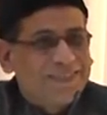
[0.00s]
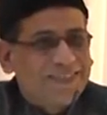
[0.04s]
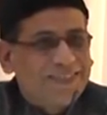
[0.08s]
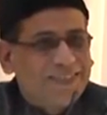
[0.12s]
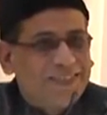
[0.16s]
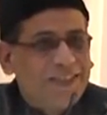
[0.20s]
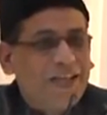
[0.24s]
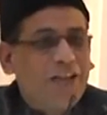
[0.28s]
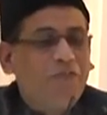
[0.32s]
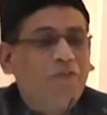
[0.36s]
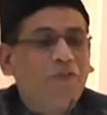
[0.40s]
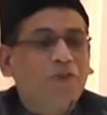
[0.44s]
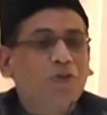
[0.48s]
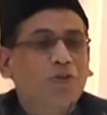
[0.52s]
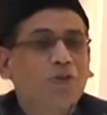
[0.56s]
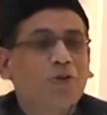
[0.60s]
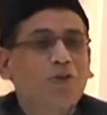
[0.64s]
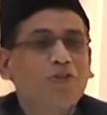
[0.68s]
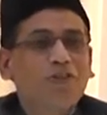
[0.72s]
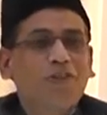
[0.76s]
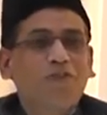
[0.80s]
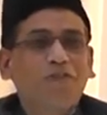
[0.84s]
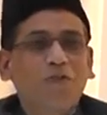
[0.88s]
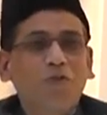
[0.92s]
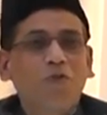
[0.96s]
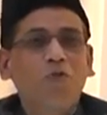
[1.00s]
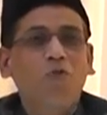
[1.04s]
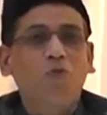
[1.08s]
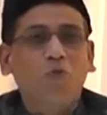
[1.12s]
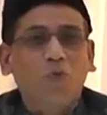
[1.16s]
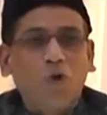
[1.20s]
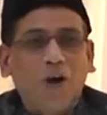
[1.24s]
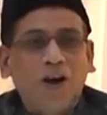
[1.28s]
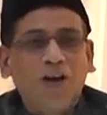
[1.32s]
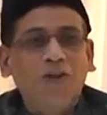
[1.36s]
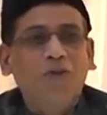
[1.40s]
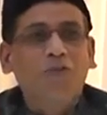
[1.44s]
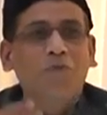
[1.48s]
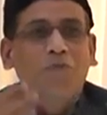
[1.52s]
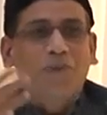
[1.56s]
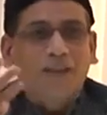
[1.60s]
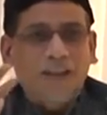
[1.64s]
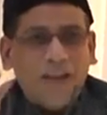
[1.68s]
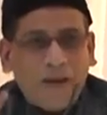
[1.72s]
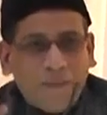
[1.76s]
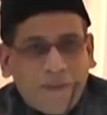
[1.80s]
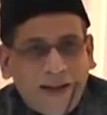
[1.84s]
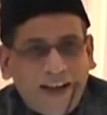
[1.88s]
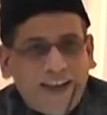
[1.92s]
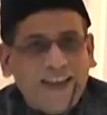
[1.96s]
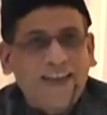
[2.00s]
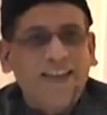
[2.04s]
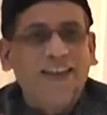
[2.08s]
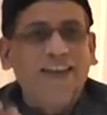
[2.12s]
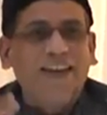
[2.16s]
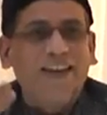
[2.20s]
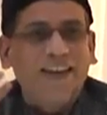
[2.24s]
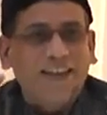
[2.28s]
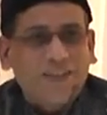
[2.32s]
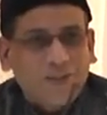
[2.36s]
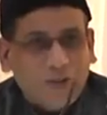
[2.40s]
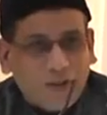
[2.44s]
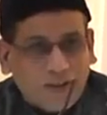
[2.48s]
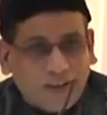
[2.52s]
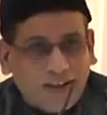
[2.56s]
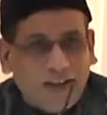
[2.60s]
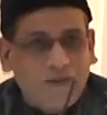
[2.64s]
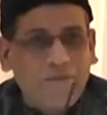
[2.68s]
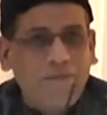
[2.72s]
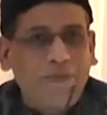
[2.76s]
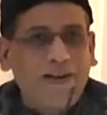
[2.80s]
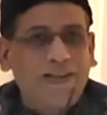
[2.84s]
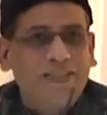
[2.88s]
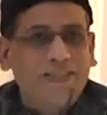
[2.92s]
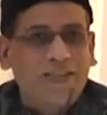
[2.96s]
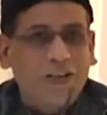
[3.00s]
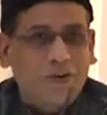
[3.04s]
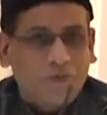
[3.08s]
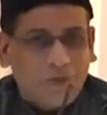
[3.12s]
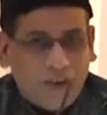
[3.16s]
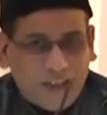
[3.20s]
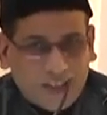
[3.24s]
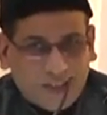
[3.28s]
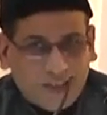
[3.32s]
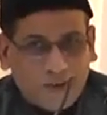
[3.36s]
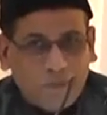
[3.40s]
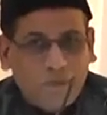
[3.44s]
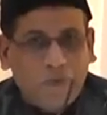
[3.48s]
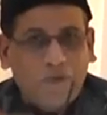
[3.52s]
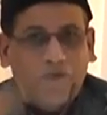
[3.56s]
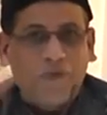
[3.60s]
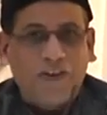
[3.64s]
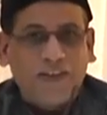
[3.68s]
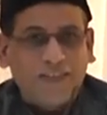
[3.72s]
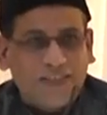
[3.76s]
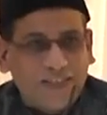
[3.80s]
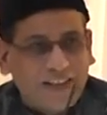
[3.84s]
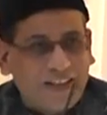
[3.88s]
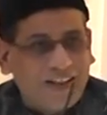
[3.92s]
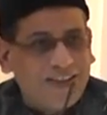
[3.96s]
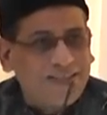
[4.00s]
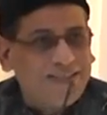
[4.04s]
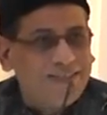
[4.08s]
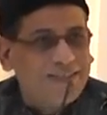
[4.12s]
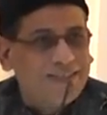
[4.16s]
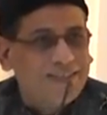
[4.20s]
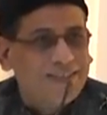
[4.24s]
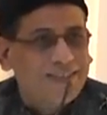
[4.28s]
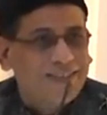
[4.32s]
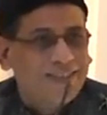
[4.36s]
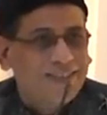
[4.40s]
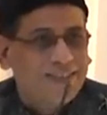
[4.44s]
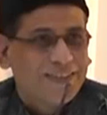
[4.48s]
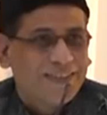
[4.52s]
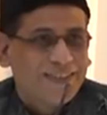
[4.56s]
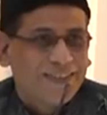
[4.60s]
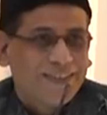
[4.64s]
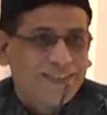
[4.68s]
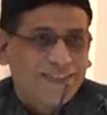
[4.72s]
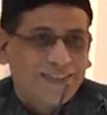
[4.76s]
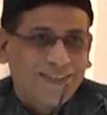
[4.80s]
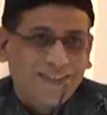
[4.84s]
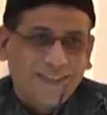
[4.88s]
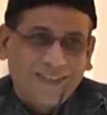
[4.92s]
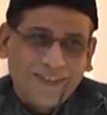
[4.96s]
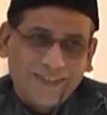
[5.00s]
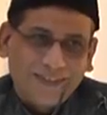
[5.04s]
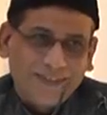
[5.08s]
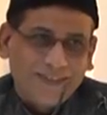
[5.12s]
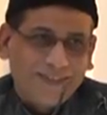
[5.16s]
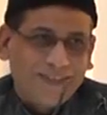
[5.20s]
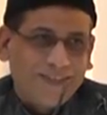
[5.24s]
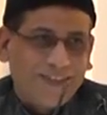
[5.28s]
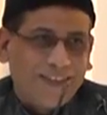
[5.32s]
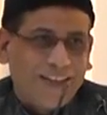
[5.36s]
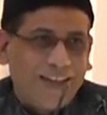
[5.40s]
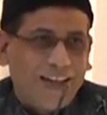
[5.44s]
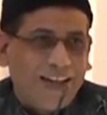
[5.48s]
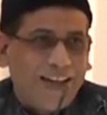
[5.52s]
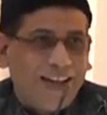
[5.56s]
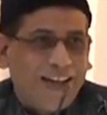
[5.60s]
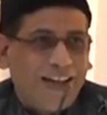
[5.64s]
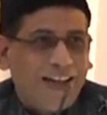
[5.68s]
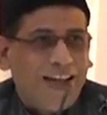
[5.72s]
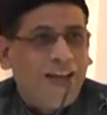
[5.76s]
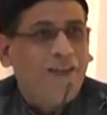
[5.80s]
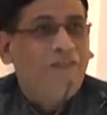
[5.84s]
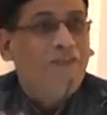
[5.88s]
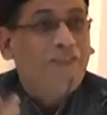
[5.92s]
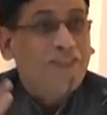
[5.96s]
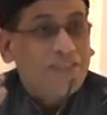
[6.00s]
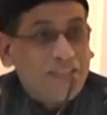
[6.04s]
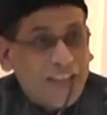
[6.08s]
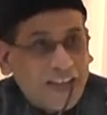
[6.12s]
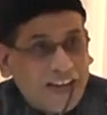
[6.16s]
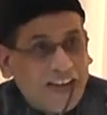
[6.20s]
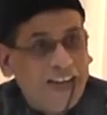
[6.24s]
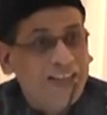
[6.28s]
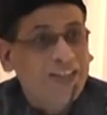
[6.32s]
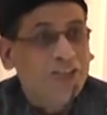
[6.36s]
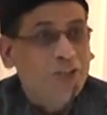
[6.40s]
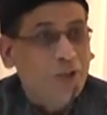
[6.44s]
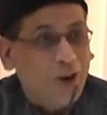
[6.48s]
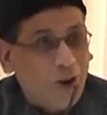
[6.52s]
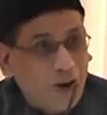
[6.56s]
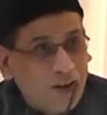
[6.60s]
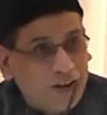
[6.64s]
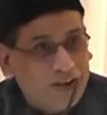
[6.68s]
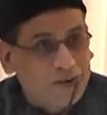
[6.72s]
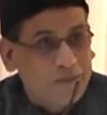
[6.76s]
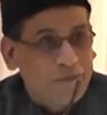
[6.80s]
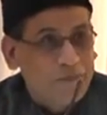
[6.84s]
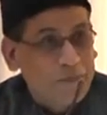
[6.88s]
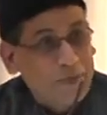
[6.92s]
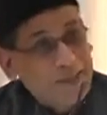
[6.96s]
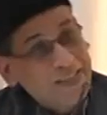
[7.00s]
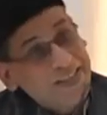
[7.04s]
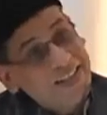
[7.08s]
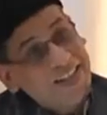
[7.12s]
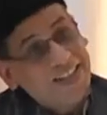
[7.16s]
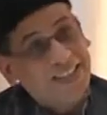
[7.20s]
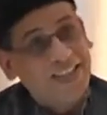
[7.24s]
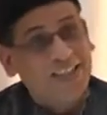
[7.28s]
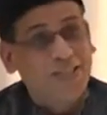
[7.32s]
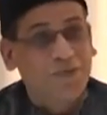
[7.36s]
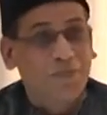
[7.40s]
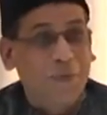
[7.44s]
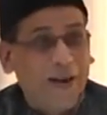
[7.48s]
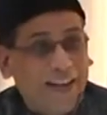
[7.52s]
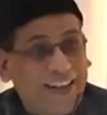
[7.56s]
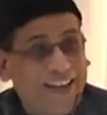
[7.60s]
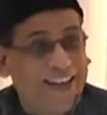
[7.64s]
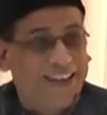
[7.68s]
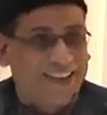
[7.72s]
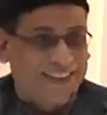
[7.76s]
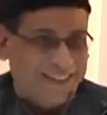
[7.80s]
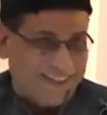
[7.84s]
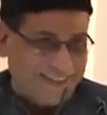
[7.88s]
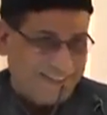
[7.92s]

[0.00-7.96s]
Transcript: Therefore, those of you who want to become IAS or government servants or professors, have a second thought. Business is better.